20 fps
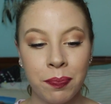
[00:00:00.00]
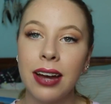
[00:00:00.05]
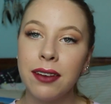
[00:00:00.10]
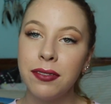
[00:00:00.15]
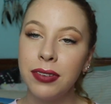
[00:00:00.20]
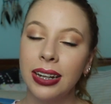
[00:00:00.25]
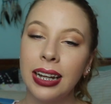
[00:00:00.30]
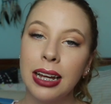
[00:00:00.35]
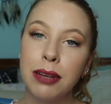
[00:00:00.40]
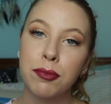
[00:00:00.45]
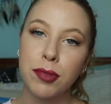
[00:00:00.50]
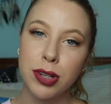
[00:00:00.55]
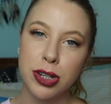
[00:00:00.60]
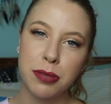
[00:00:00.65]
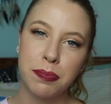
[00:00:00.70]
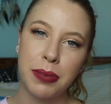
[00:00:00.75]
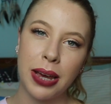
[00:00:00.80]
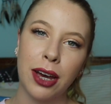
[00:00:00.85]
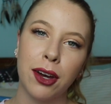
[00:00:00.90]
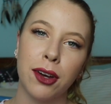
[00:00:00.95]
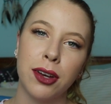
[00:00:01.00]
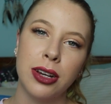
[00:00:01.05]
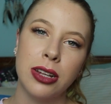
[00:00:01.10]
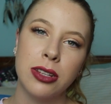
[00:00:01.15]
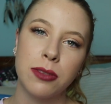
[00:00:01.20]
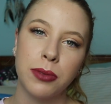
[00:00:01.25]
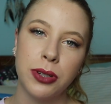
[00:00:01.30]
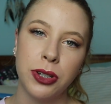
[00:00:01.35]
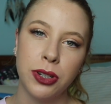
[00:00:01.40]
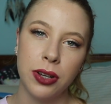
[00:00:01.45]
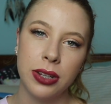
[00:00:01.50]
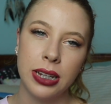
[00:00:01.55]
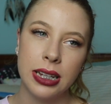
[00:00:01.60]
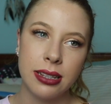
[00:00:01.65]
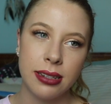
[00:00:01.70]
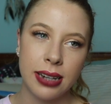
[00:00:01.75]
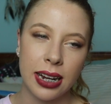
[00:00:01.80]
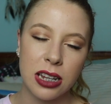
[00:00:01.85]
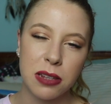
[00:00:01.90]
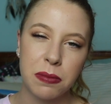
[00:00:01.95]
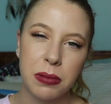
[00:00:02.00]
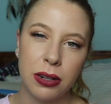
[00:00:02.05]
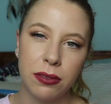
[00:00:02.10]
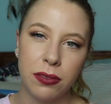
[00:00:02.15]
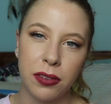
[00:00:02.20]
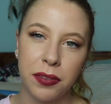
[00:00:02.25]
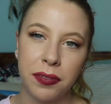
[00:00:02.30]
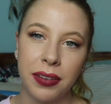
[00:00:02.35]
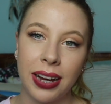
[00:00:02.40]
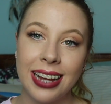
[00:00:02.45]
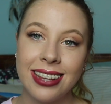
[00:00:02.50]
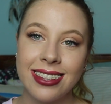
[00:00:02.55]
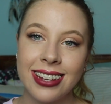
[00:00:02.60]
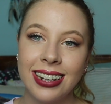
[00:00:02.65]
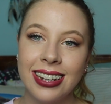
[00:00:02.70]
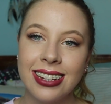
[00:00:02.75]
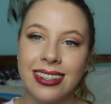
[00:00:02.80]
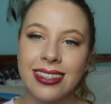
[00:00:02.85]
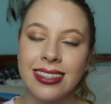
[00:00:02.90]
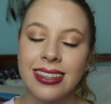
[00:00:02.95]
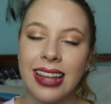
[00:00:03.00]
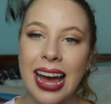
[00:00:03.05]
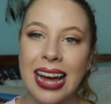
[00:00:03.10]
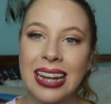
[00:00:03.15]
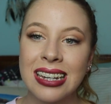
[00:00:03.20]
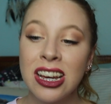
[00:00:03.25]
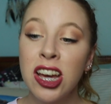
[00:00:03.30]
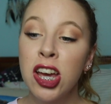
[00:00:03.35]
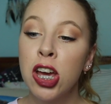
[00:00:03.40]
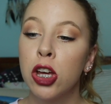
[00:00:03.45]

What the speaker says: I feel like most pet owners would know this next bit of advice, and it is that